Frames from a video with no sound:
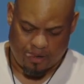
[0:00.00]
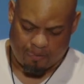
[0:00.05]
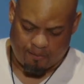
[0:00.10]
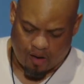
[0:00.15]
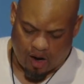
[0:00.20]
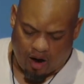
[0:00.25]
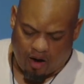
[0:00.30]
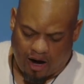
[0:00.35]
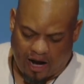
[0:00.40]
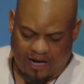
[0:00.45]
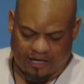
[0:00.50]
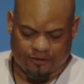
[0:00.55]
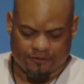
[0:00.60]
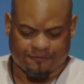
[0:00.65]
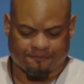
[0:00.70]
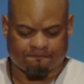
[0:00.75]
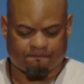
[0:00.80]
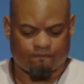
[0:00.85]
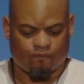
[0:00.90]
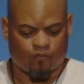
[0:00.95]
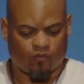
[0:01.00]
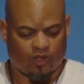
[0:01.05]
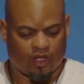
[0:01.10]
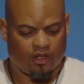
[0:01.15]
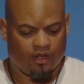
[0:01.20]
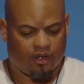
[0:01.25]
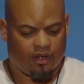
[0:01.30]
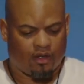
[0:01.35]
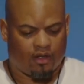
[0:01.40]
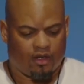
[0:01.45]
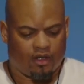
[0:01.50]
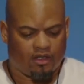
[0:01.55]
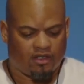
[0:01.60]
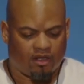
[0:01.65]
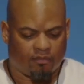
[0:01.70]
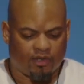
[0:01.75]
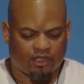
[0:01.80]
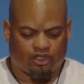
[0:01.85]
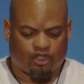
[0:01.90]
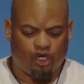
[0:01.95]
All right.
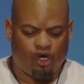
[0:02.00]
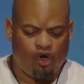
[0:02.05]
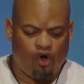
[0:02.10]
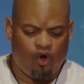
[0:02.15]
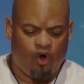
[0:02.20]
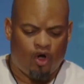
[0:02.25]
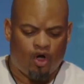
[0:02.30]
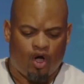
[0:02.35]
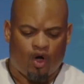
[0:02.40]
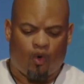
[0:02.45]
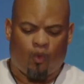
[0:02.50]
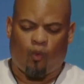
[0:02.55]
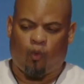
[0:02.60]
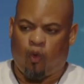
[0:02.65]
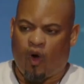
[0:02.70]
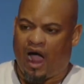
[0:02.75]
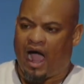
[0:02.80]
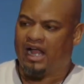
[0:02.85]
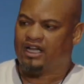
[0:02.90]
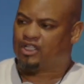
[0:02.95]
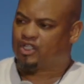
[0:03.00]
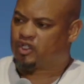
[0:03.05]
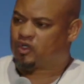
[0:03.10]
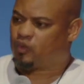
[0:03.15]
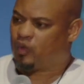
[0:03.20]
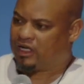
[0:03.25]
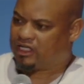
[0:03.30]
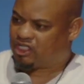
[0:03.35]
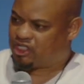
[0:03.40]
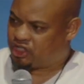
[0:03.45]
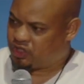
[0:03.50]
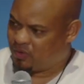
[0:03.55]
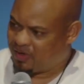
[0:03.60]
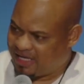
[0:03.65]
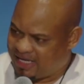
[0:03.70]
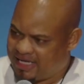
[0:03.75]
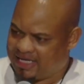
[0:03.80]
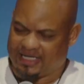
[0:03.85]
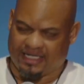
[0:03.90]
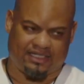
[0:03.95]
Number two, watch what you
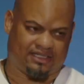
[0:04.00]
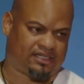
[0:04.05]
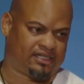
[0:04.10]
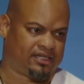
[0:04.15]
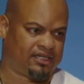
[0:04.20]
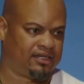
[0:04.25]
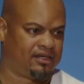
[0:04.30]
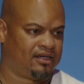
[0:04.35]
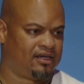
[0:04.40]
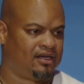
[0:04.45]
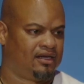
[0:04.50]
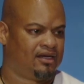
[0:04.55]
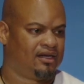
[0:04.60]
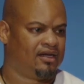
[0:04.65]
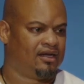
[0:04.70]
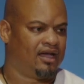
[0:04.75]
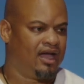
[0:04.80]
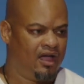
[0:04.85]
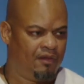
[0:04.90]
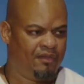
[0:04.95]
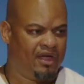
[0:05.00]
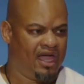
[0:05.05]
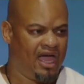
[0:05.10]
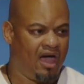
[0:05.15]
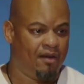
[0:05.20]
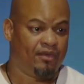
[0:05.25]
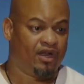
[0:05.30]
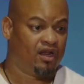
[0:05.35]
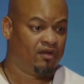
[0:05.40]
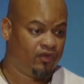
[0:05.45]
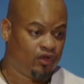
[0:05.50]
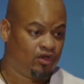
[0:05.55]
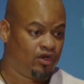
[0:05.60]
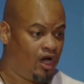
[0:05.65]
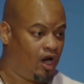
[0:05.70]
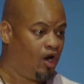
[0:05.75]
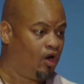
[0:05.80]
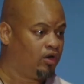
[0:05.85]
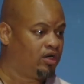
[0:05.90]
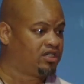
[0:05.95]
eat. Amen. How many of you
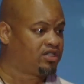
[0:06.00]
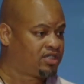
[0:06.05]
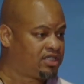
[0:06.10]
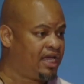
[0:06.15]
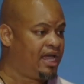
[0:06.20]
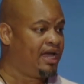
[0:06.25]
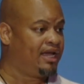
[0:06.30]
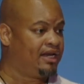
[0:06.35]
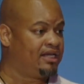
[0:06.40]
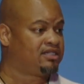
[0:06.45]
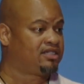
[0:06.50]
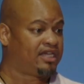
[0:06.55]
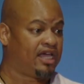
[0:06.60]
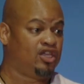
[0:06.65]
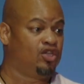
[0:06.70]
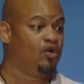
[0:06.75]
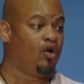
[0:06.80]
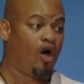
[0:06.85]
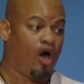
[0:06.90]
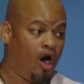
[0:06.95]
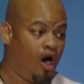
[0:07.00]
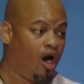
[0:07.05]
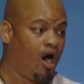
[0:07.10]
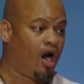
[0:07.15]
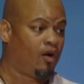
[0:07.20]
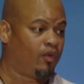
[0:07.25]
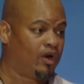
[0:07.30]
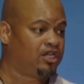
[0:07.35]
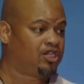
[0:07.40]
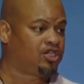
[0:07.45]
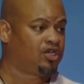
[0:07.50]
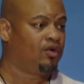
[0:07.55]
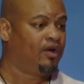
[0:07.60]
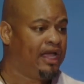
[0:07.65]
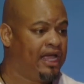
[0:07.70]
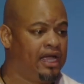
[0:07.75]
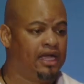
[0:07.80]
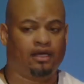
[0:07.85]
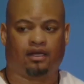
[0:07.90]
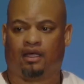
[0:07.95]
know the saying? They say you are what you
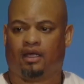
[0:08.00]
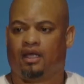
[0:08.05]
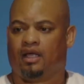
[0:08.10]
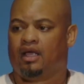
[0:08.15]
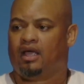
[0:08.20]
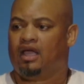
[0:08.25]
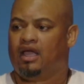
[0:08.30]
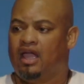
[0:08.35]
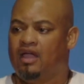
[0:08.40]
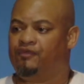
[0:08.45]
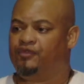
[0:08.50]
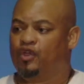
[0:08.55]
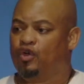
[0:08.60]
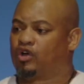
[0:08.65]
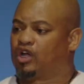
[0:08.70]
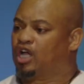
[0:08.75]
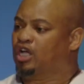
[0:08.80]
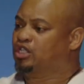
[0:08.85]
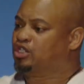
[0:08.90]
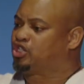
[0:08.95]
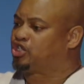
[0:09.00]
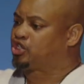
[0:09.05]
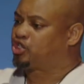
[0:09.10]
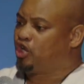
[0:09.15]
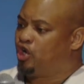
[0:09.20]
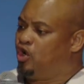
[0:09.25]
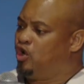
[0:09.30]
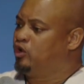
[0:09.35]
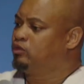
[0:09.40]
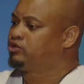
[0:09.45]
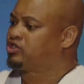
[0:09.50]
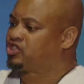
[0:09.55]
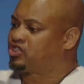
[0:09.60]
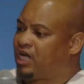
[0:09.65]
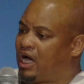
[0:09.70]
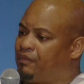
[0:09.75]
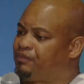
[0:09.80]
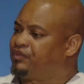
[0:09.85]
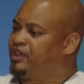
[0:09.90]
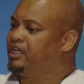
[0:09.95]
eat. If you consume
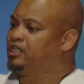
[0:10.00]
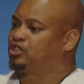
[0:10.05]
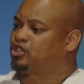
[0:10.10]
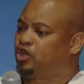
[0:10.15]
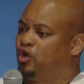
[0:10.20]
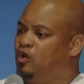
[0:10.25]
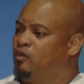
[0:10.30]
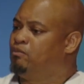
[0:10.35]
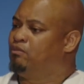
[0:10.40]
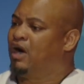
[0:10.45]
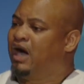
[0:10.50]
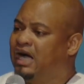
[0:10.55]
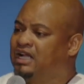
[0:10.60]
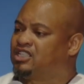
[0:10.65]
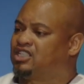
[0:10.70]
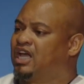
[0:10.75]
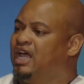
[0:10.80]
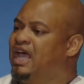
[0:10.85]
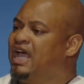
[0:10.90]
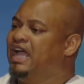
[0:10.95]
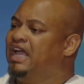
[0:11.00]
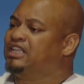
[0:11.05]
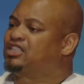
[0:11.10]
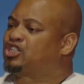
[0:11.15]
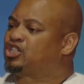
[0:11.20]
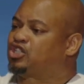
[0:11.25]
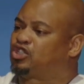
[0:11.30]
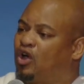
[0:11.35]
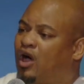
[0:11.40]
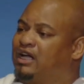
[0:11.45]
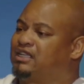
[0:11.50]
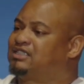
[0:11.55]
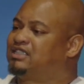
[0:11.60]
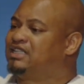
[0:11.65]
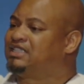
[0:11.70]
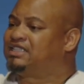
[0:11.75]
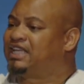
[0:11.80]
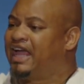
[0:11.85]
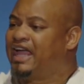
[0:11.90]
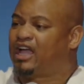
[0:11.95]
something too much, it starts
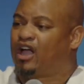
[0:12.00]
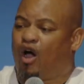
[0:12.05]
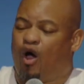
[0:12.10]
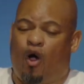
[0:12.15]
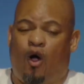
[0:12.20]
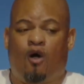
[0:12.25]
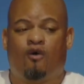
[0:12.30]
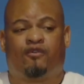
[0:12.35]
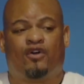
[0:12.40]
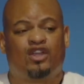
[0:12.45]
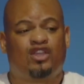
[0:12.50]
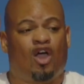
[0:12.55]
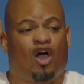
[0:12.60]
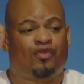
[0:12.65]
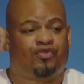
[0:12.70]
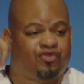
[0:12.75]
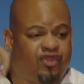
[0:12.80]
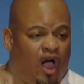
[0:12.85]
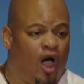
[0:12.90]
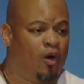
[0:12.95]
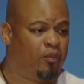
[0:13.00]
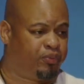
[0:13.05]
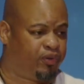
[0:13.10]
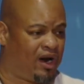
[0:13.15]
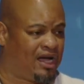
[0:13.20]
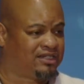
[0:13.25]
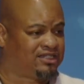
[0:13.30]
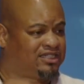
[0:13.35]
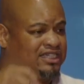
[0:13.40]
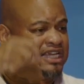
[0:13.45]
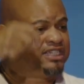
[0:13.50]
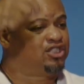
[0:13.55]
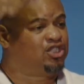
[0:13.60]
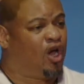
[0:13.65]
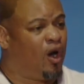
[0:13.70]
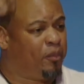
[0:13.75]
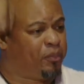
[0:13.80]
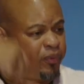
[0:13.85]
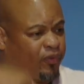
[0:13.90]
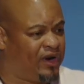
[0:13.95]
to take over your thought process, your
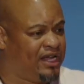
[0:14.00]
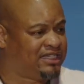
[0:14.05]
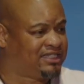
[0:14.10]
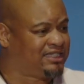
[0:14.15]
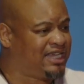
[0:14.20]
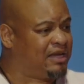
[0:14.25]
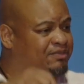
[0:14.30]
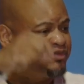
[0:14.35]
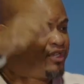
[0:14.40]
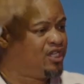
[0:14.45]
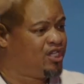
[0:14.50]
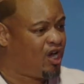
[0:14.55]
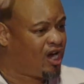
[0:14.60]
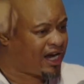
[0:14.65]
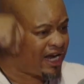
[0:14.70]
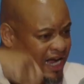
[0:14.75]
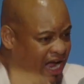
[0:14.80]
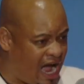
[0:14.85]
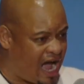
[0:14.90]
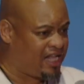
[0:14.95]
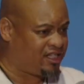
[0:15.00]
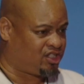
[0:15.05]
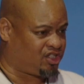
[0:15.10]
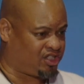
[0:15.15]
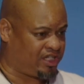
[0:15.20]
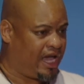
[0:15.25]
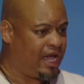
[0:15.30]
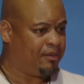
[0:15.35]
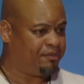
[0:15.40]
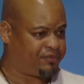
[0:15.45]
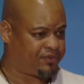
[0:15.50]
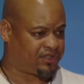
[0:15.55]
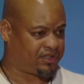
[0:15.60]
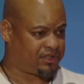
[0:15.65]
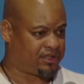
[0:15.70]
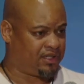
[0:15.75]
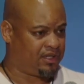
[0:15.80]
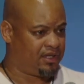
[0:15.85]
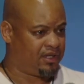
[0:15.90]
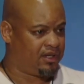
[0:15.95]
precepts, and your concepts.
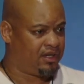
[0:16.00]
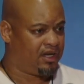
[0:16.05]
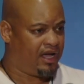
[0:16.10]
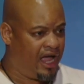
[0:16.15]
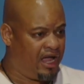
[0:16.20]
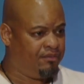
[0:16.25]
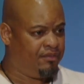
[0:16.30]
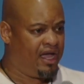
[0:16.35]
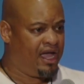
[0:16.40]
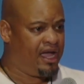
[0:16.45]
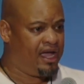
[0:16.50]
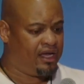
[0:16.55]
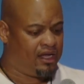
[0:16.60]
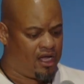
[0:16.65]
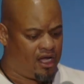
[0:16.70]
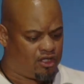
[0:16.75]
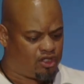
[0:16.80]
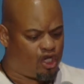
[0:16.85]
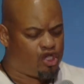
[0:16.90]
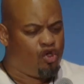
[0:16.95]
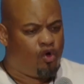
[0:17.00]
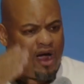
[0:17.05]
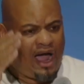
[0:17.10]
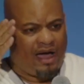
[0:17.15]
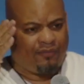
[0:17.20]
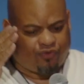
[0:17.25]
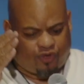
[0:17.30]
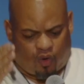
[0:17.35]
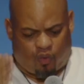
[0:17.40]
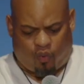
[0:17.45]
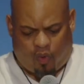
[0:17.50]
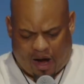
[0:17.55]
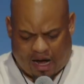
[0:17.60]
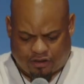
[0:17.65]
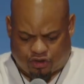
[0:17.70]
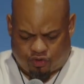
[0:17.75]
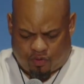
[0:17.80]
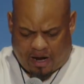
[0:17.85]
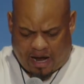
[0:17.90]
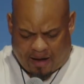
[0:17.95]
Amen. So you have to watch.
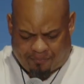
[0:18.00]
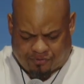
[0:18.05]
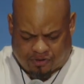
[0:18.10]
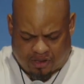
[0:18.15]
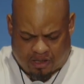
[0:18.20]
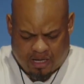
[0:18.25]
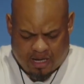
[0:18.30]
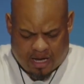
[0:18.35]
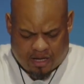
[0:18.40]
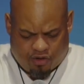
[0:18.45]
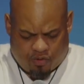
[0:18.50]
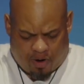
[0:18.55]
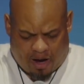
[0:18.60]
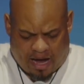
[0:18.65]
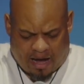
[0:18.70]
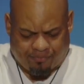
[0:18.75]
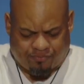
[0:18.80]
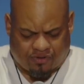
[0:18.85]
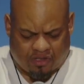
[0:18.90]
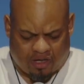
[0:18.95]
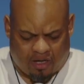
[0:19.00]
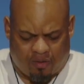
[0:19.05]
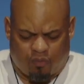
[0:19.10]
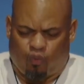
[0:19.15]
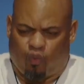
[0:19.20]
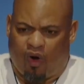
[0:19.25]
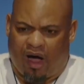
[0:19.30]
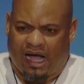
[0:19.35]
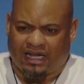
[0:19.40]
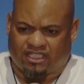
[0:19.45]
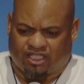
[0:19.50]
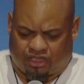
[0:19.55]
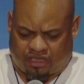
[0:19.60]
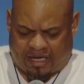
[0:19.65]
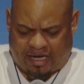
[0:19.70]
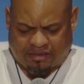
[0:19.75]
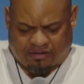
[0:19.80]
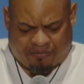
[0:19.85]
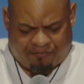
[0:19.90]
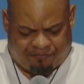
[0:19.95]
You have to you have to watch
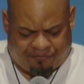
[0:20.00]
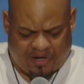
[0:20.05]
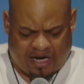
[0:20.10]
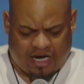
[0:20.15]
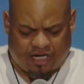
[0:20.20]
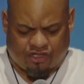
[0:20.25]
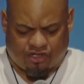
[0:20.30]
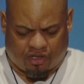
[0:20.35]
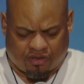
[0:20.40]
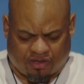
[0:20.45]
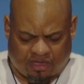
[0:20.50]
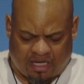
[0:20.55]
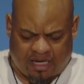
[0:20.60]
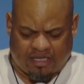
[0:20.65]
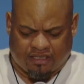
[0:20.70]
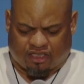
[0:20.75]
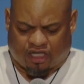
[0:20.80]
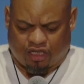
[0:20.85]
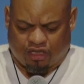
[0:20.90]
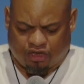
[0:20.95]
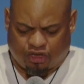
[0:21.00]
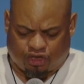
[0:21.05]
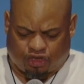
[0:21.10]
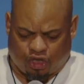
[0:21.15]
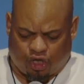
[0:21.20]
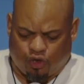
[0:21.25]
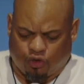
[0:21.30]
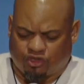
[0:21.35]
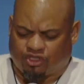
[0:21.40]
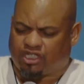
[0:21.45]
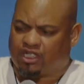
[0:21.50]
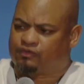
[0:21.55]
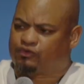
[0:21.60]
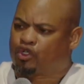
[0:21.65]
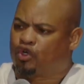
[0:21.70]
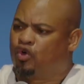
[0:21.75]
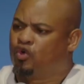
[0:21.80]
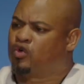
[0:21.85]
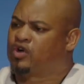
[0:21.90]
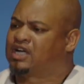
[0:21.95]
things to feed your things conducive to
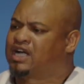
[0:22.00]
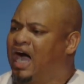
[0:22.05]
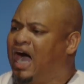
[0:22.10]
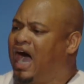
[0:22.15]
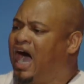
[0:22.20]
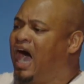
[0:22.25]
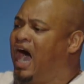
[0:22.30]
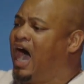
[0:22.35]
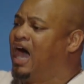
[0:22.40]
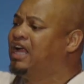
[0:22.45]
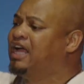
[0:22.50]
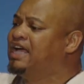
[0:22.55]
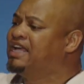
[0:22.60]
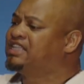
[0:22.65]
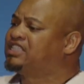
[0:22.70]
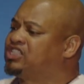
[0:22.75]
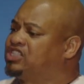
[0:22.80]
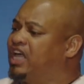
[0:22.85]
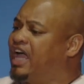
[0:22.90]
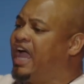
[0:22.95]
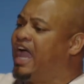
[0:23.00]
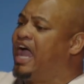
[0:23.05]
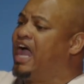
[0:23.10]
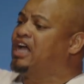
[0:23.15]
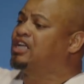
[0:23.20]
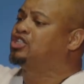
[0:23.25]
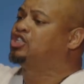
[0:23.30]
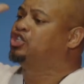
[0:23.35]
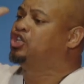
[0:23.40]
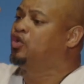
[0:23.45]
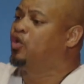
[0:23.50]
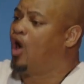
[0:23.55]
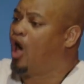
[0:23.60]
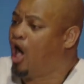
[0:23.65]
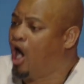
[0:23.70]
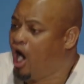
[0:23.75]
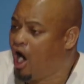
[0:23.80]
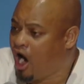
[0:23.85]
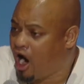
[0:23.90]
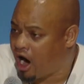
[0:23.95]
who God says you
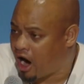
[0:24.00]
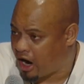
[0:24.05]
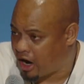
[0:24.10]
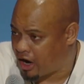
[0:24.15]
are.